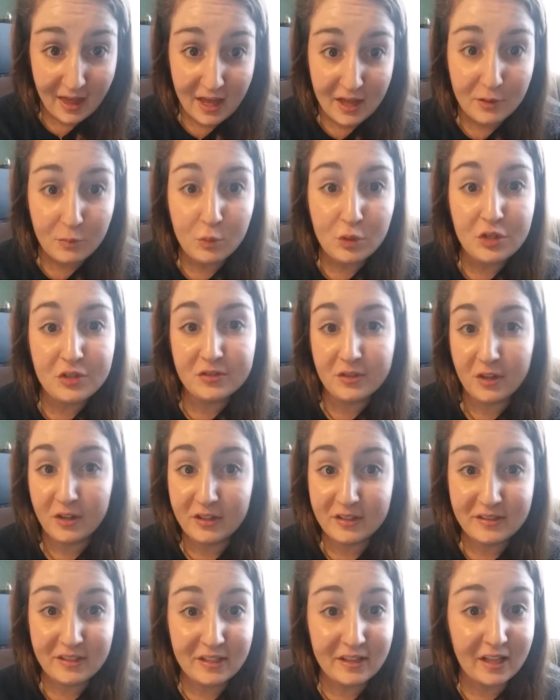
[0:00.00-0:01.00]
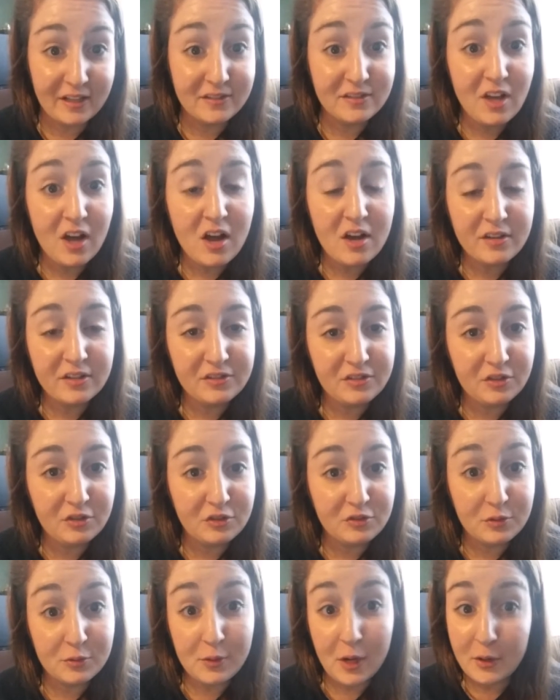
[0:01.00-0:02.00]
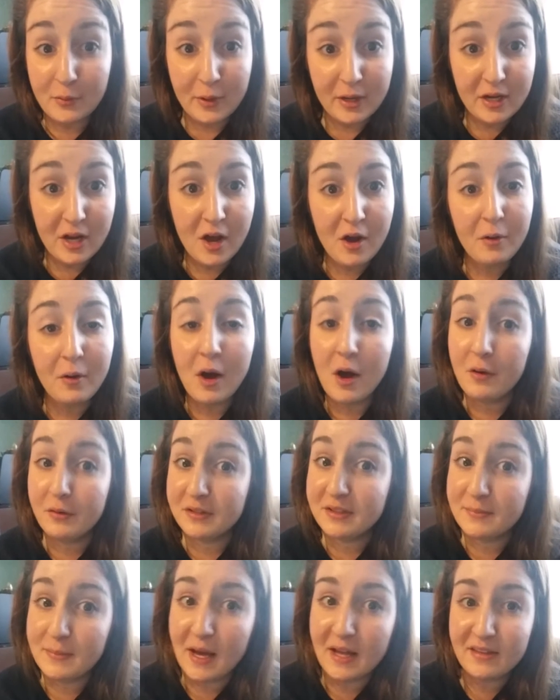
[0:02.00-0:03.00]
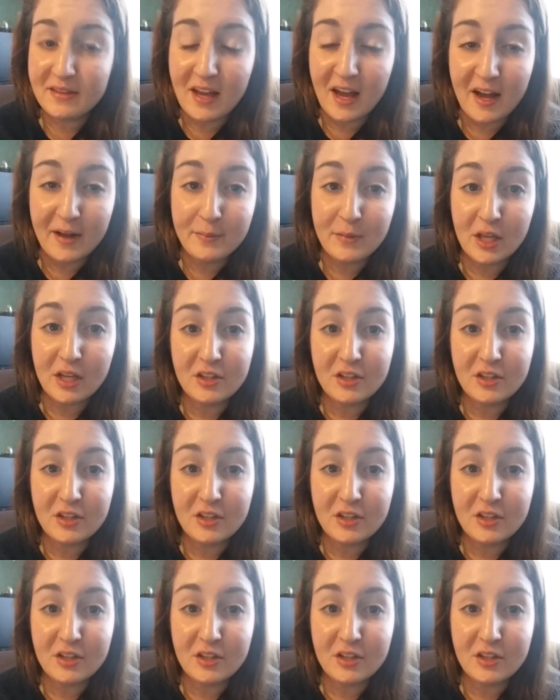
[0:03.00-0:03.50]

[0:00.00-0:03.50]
and when you started to sing that song, the students would right away know, oh, it's math time.